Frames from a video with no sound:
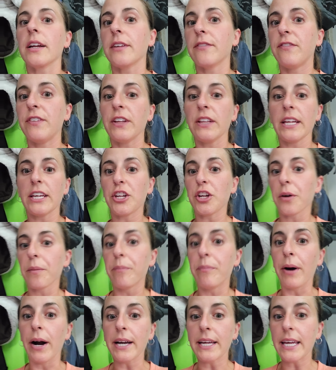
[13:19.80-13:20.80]
feel like you're
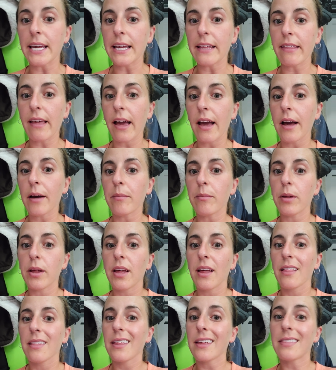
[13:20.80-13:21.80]
bugging them.
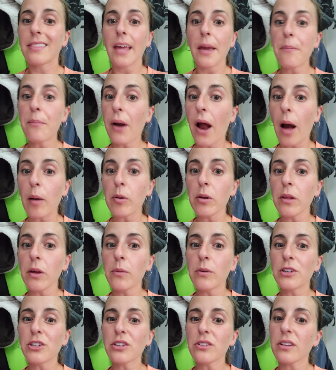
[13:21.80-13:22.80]
Like they probably
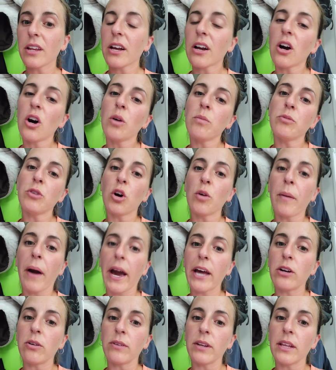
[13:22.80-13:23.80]
were just like, oh, nope,
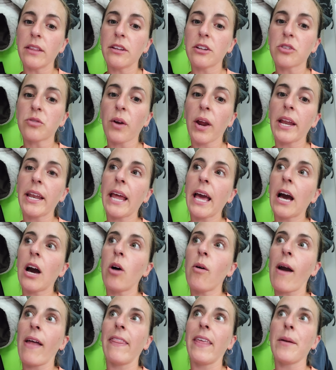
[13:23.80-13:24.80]
I don't need this right
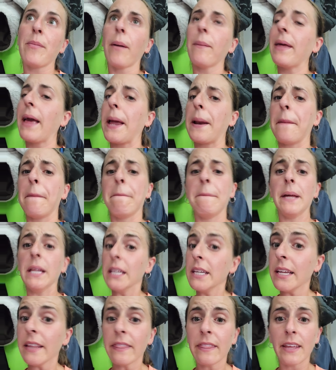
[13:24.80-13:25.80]
now. And they probably had a
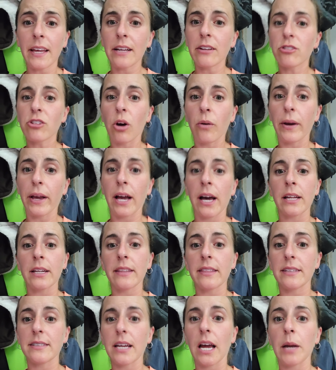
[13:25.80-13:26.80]
million things going on
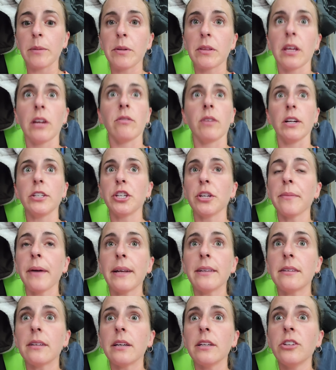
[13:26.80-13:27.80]
at the time that they read your
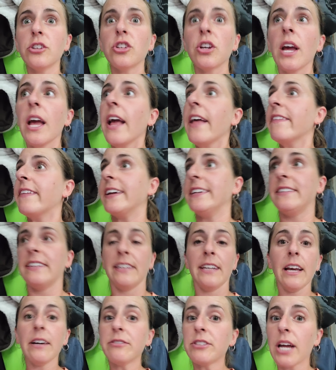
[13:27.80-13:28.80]
message. They
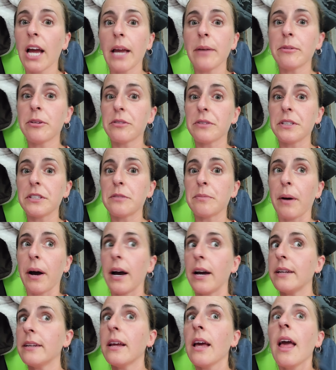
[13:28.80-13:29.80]
didn't have time to
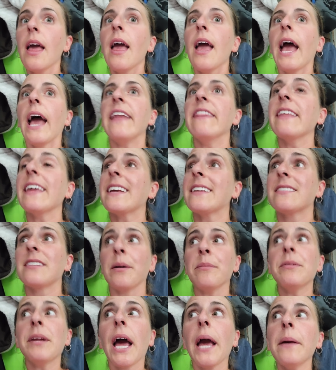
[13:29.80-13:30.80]
respond. And like
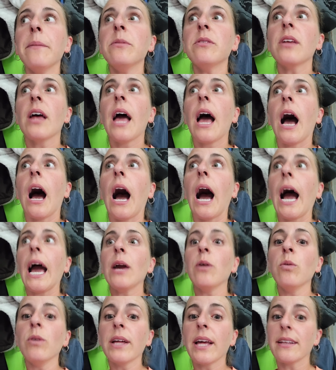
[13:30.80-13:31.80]
sometimes I
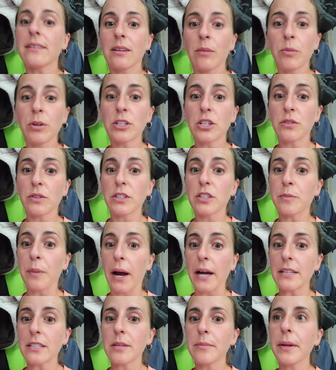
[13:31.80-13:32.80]
will get someone to
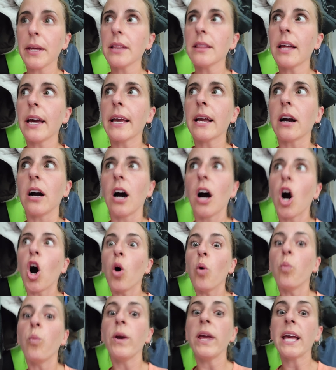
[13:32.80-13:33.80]
respond to me like a
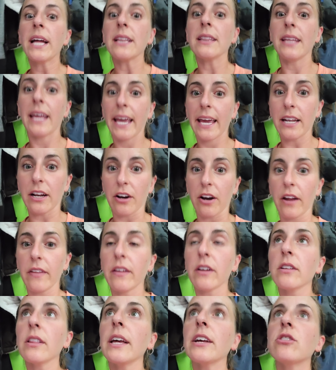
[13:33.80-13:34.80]
week later. And
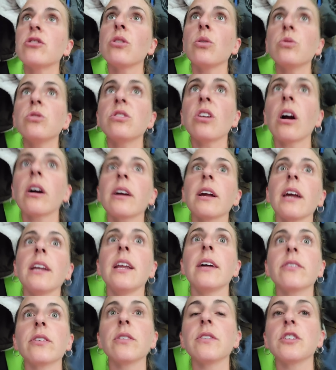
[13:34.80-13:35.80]
they're like, so sorry I
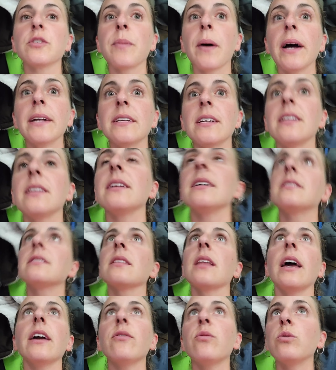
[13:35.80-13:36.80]
never responded to this.
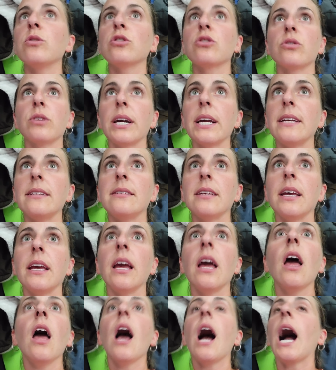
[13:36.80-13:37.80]
Life was
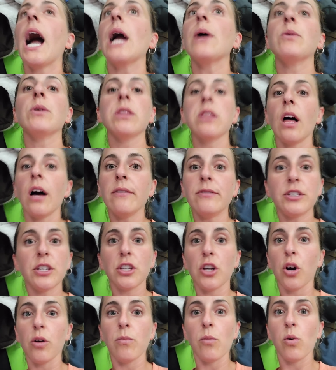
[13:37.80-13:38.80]
crazy. I would love to
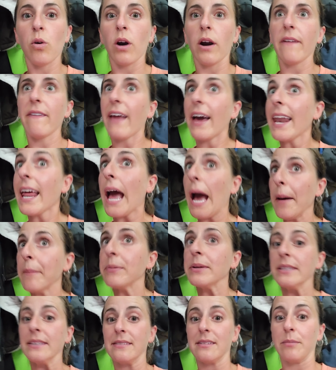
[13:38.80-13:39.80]
know more. That
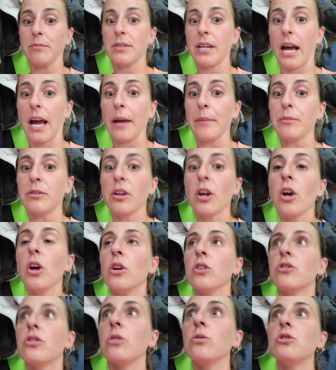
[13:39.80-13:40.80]
happens sometimes.
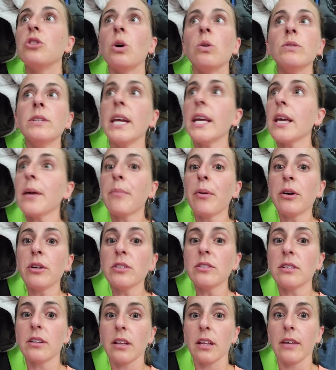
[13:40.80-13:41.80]
So don't take it
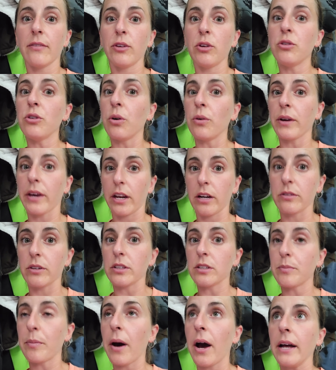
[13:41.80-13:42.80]
personally if you don't get a
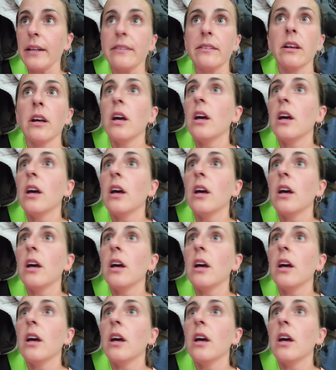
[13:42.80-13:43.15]
response.